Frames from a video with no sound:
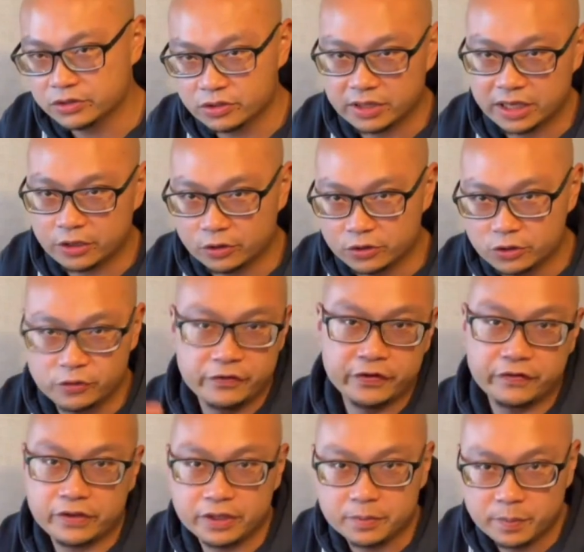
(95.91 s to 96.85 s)
So I go
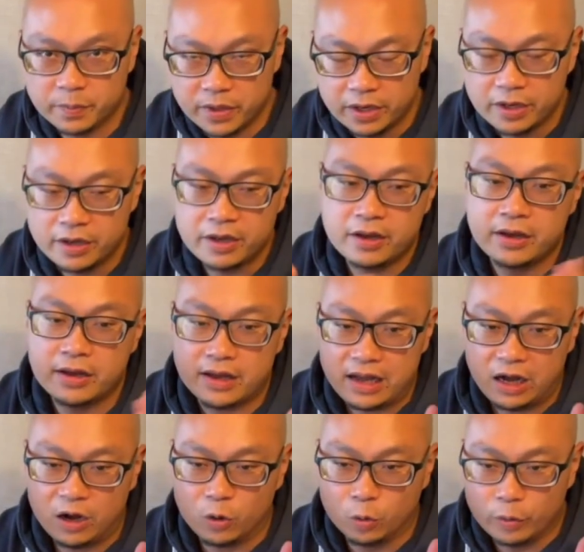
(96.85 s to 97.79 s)
250.
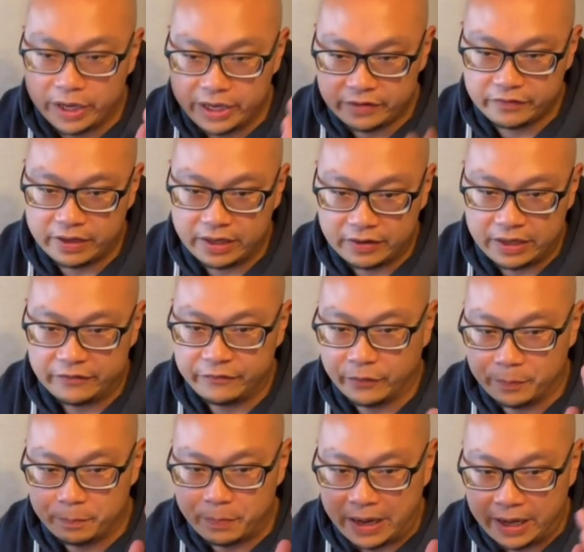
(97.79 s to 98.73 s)
I'll wait
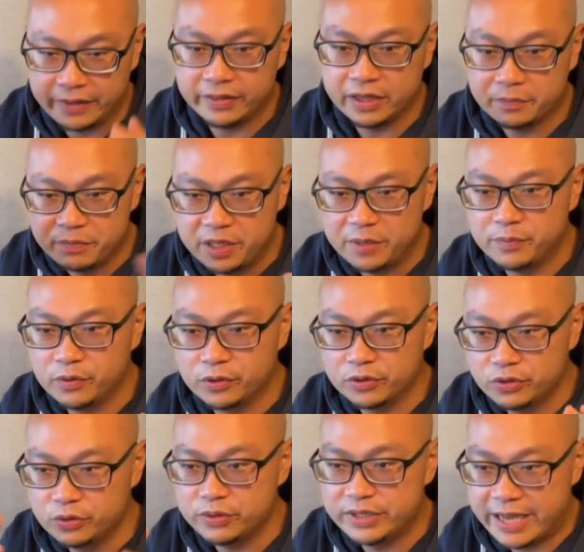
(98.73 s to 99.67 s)
for other people
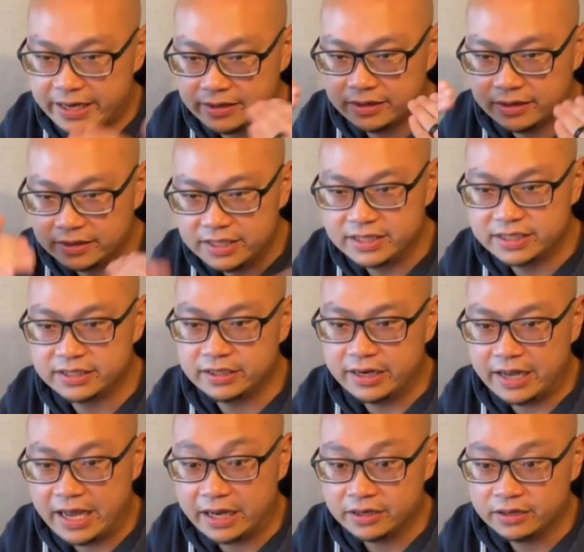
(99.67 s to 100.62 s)
to then list it
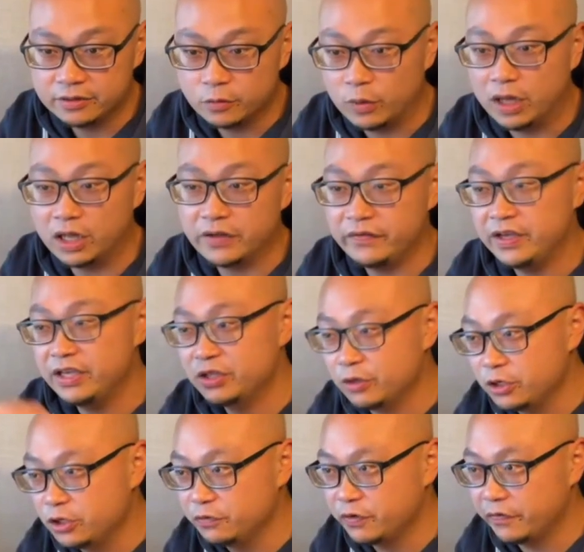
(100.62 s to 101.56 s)
at, well, if he's
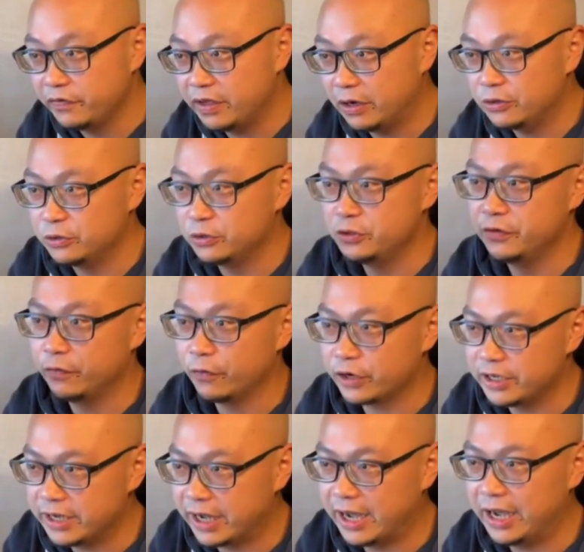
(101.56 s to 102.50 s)
doing 250, I'll do
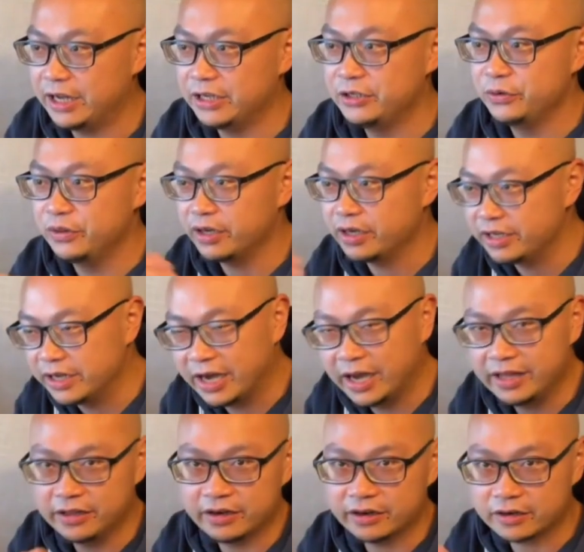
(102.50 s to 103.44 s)
249,
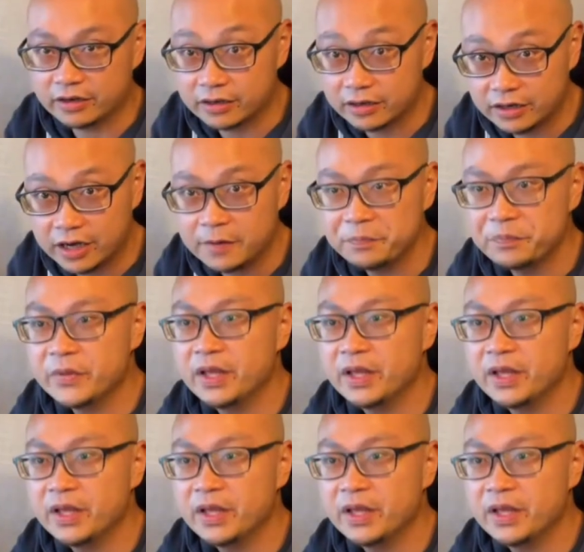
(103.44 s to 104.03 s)
239, da da da da da.